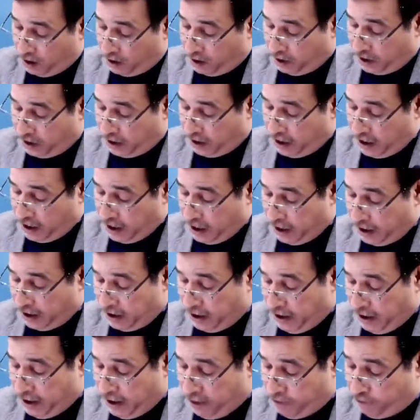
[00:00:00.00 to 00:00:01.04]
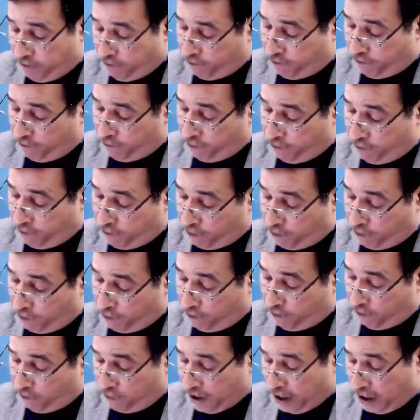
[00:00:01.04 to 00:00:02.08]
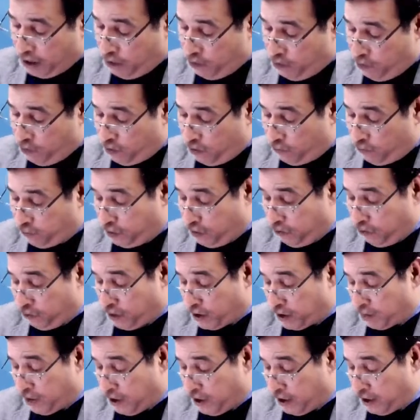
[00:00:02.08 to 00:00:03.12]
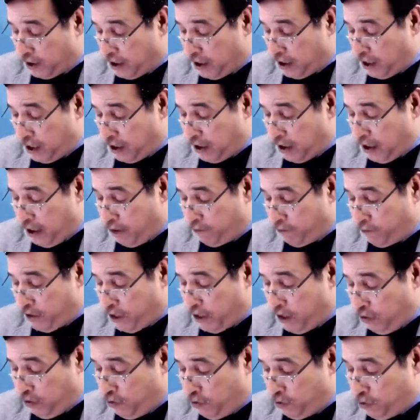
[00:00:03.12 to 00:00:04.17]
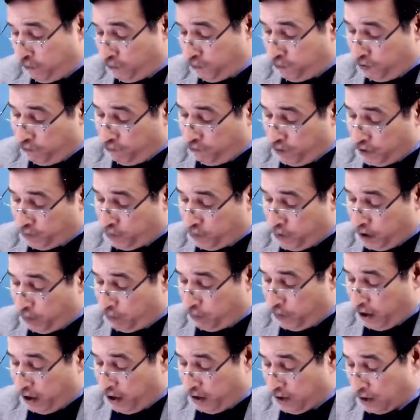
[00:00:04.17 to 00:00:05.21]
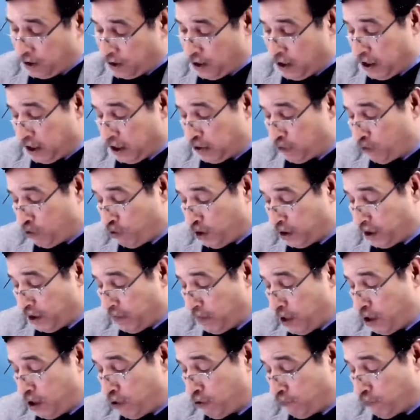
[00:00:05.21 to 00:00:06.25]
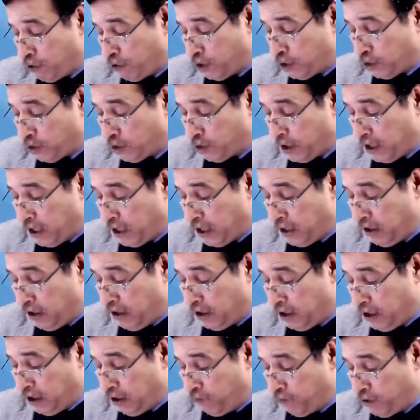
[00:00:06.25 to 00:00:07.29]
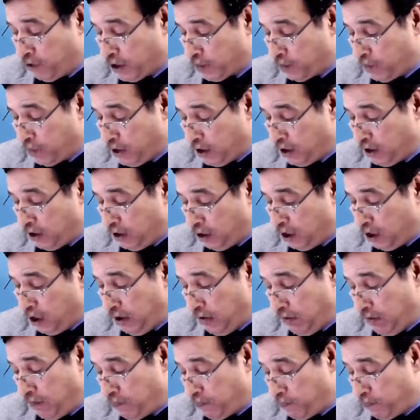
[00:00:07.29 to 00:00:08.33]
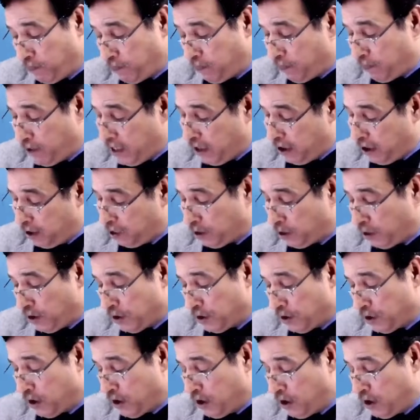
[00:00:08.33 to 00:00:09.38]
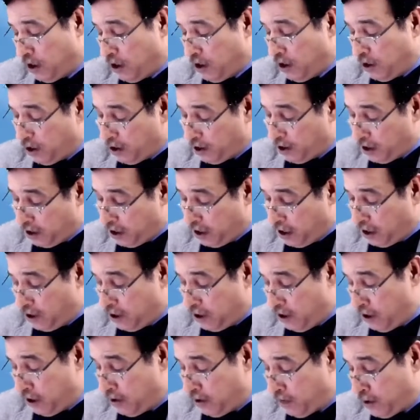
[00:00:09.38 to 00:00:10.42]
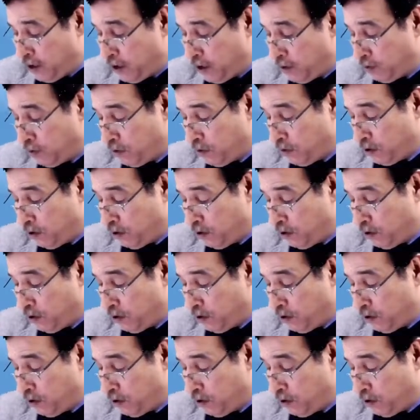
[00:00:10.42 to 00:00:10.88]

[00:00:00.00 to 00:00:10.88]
carrying value of investment. Carrying value of investment means at what amount we should carry the investment in the balance sheet. Carrying amount